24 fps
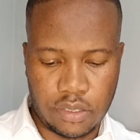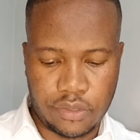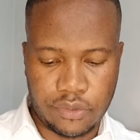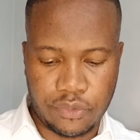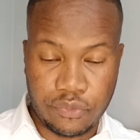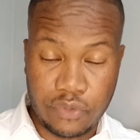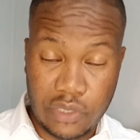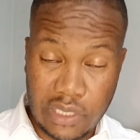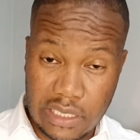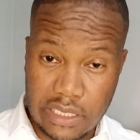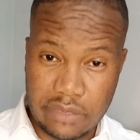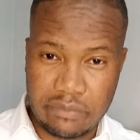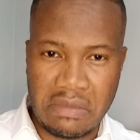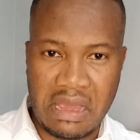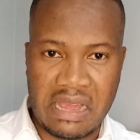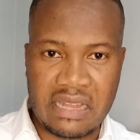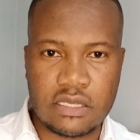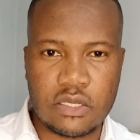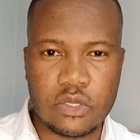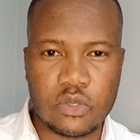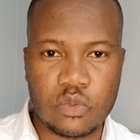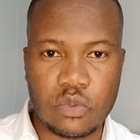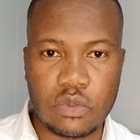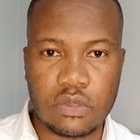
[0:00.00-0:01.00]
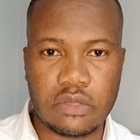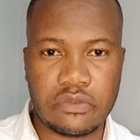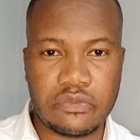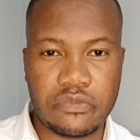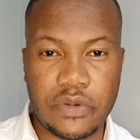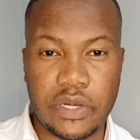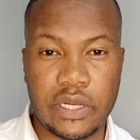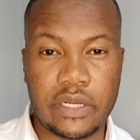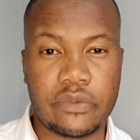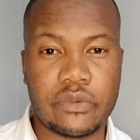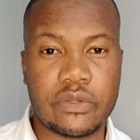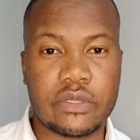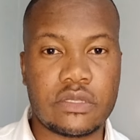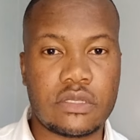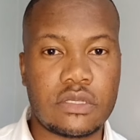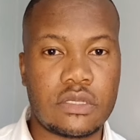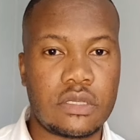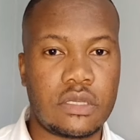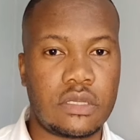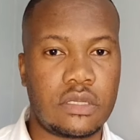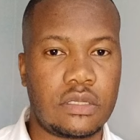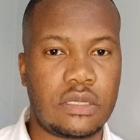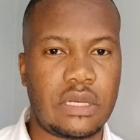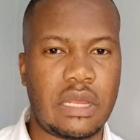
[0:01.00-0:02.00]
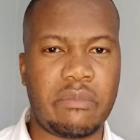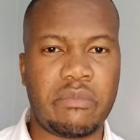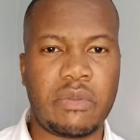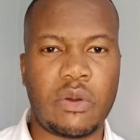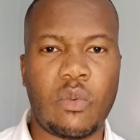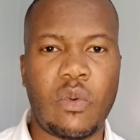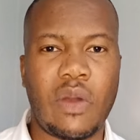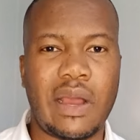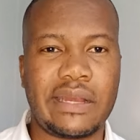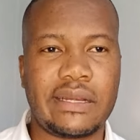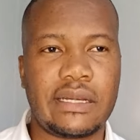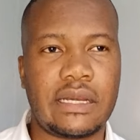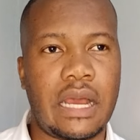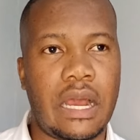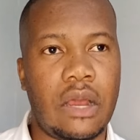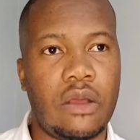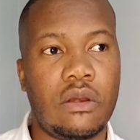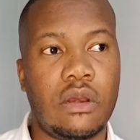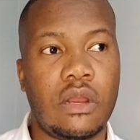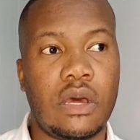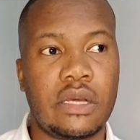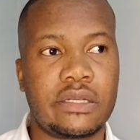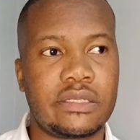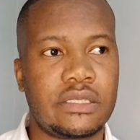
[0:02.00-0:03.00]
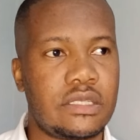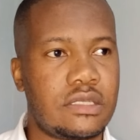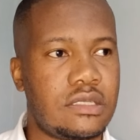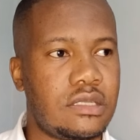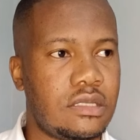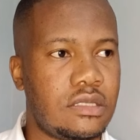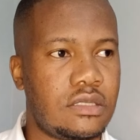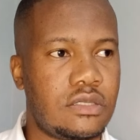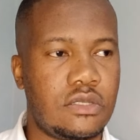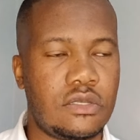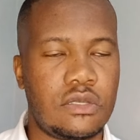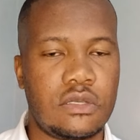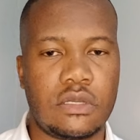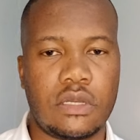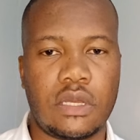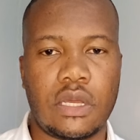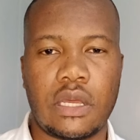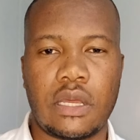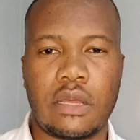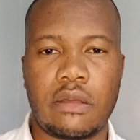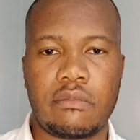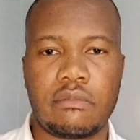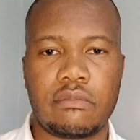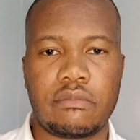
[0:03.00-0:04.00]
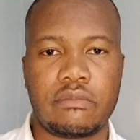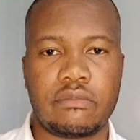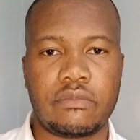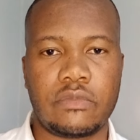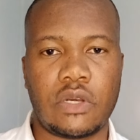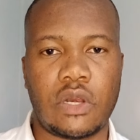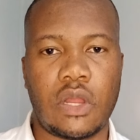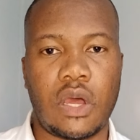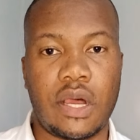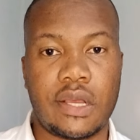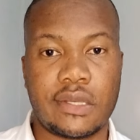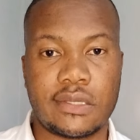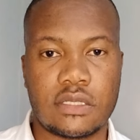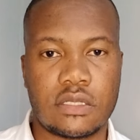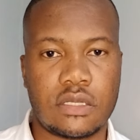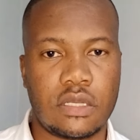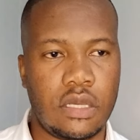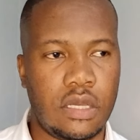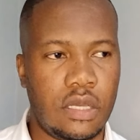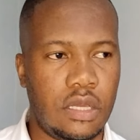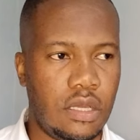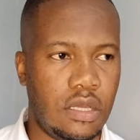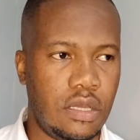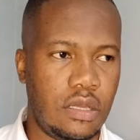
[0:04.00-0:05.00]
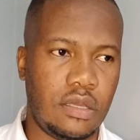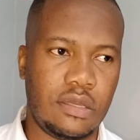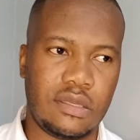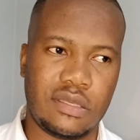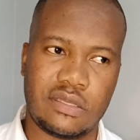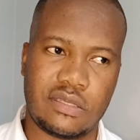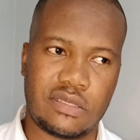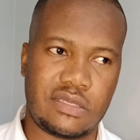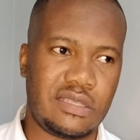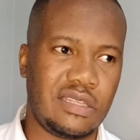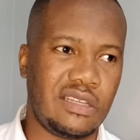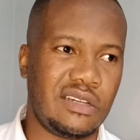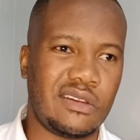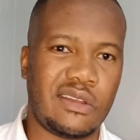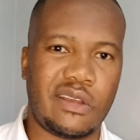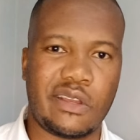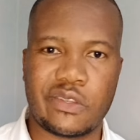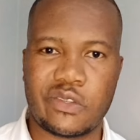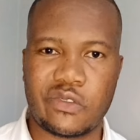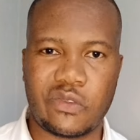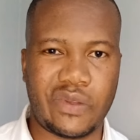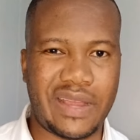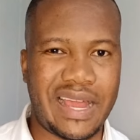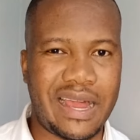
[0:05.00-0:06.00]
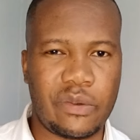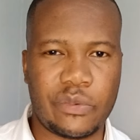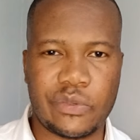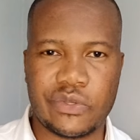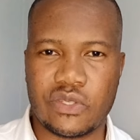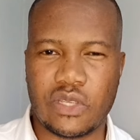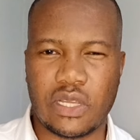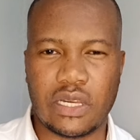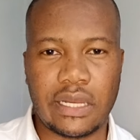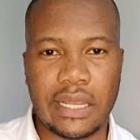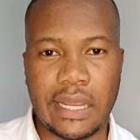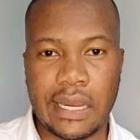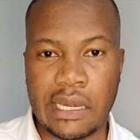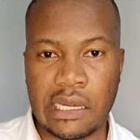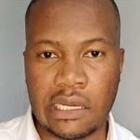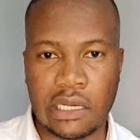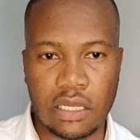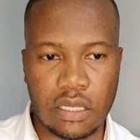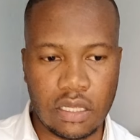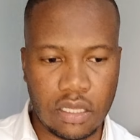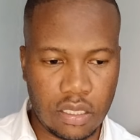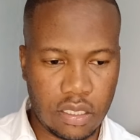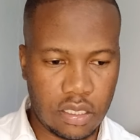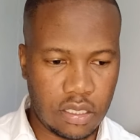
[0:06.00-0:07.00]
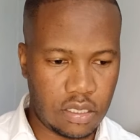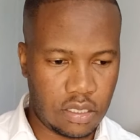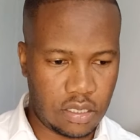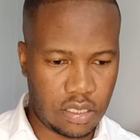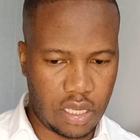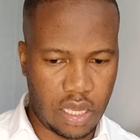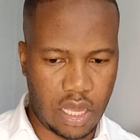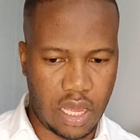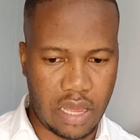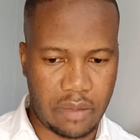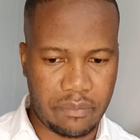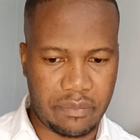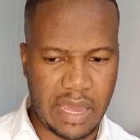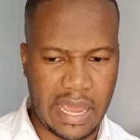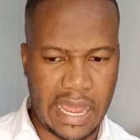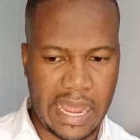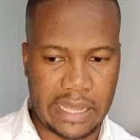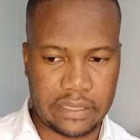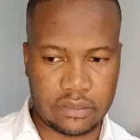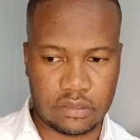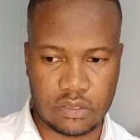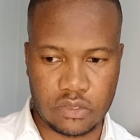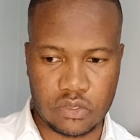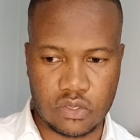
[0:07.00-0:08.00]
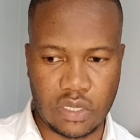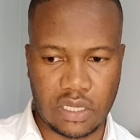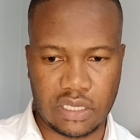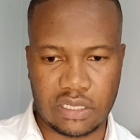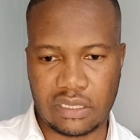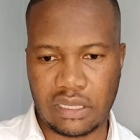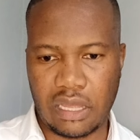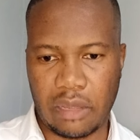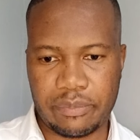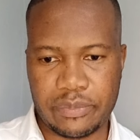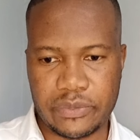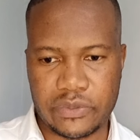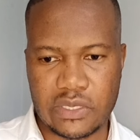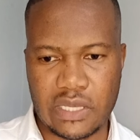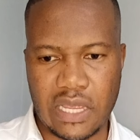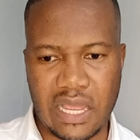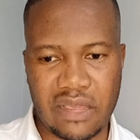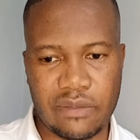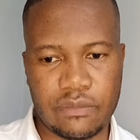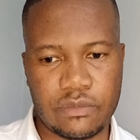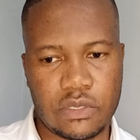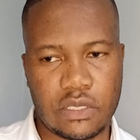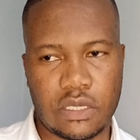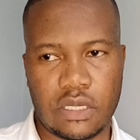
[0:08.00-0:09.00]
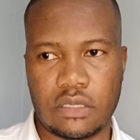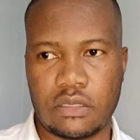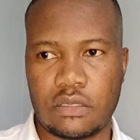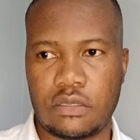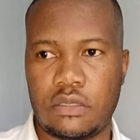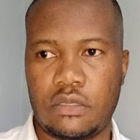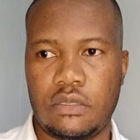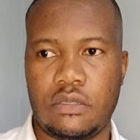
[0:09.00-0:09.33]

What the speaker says: really matters with the fragrance, number one, how long does it last? This thing lasts for hours on end. I had this on a couple of times, and